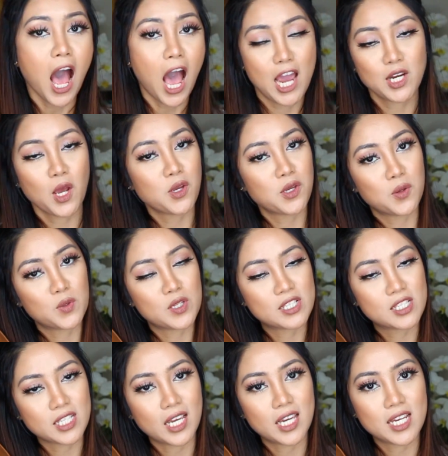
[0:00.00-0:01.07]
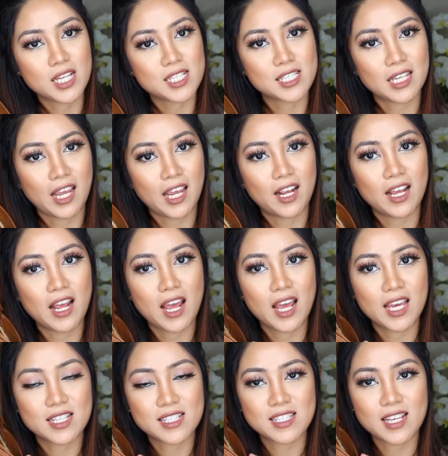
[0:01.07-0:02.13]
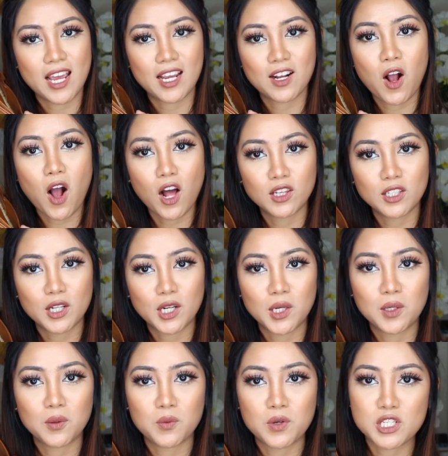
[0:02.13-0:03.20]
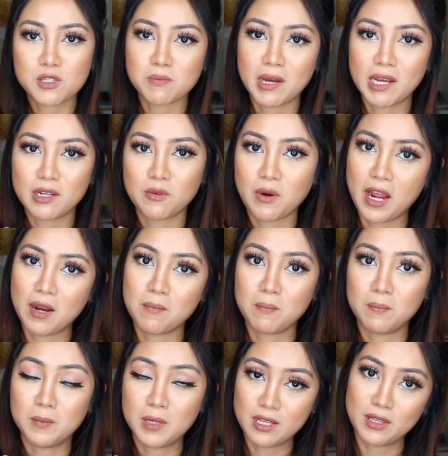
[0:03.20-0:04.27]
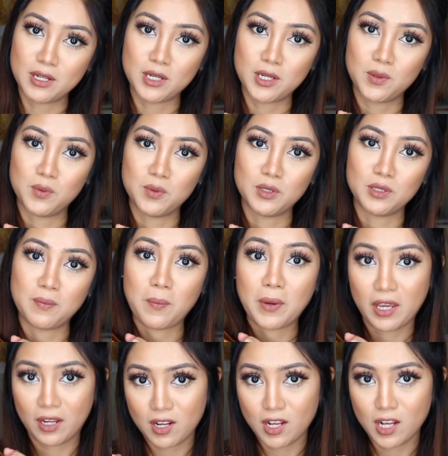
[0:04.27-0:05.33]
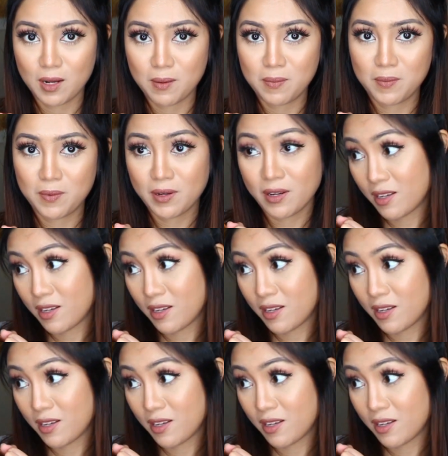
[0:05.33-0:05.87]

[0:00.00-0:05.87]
I know you would say it's a color which my grandmother would pick up,